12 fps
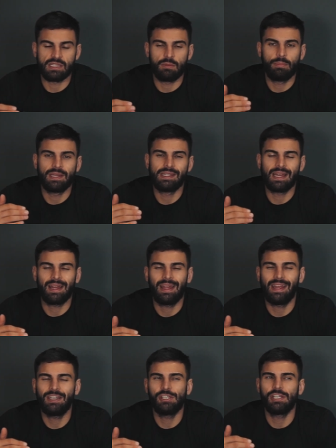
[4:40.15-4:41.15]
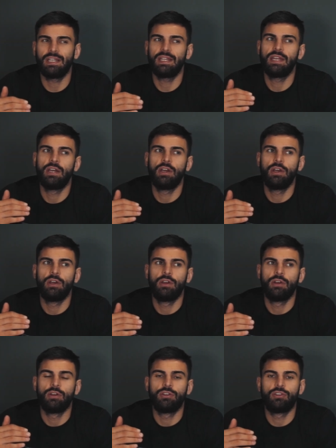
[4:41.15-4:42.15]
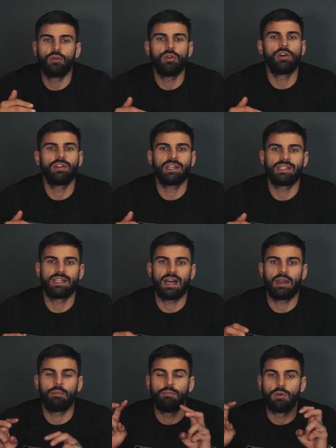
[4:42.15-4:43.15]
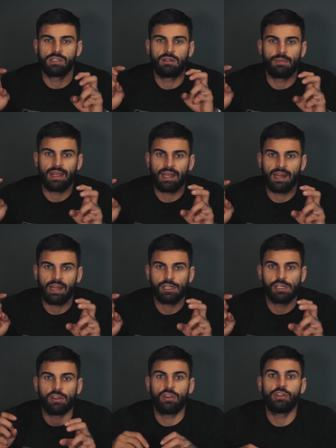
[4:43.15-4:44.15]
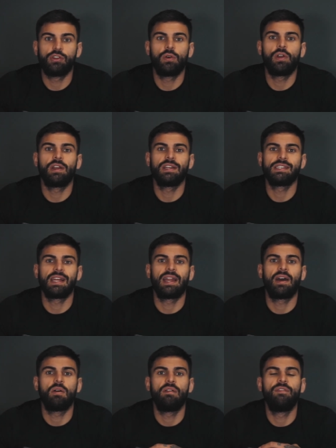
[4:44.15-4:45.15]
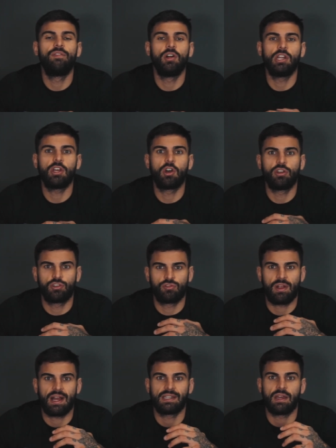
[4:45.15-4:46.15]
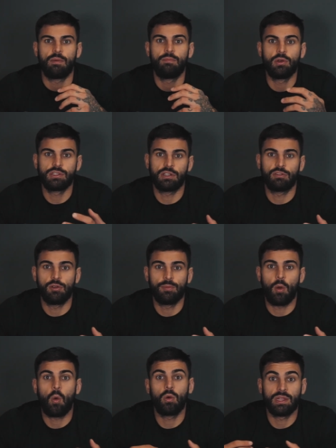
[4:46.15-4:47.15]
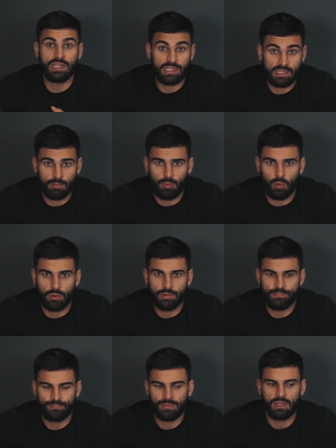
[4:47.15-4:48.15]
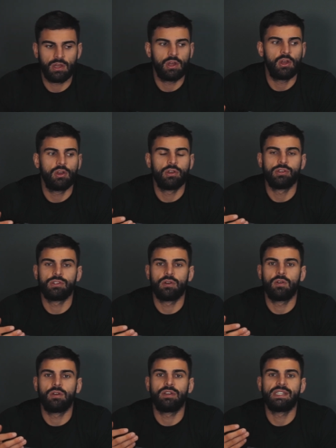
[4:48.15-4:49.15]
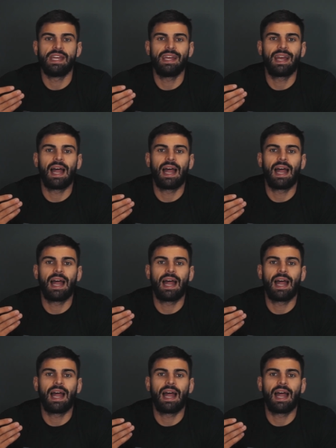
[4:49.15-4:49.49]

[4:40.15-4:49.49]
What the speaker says: that potentially don't understand muscle-mind connection, they don't understand how to fully contract a muscle group, or they need support. So take